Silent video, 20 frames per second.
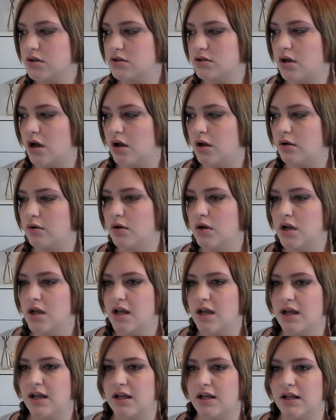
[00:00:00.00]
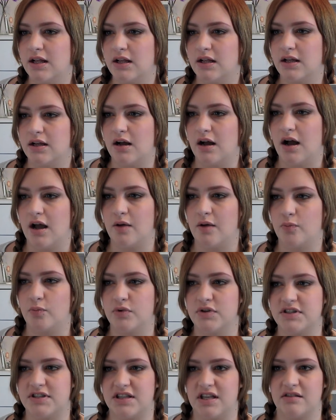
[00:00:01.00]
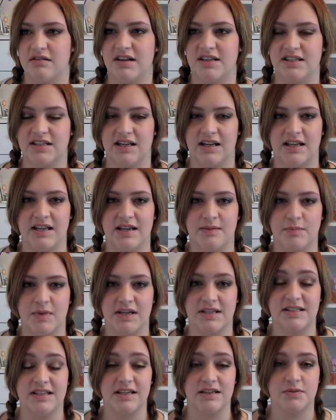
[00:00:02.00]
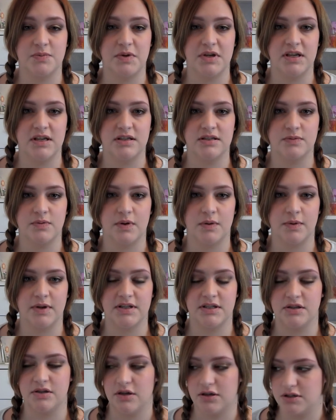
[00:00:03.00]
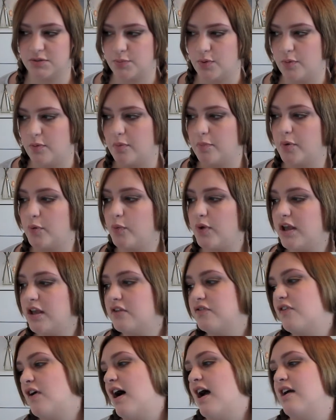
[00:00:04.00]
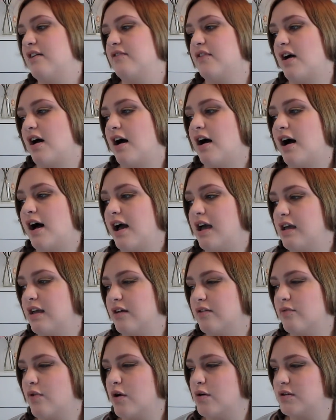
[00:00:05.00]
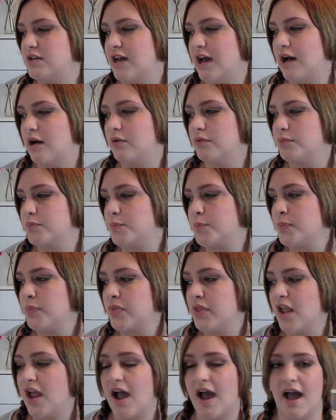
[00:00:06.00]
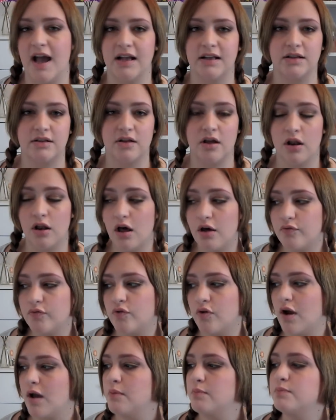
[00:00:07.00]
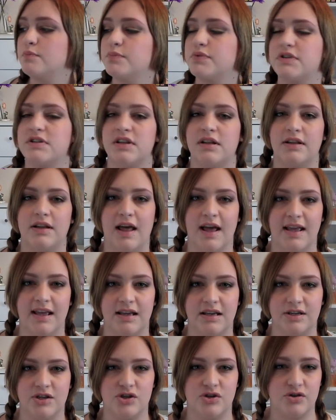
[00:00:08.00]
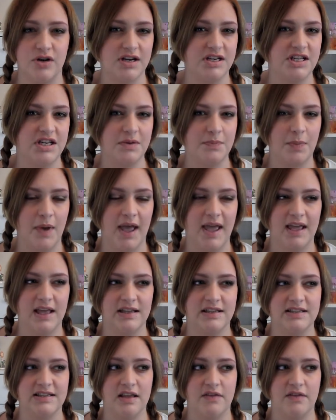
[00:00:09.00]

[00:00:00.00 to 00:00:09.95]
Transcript: So I was theoretically in my 6 weeks when I went to the doctor's appointment. But week 5, I wrote down, I had a lot of cramps, like stretching pains.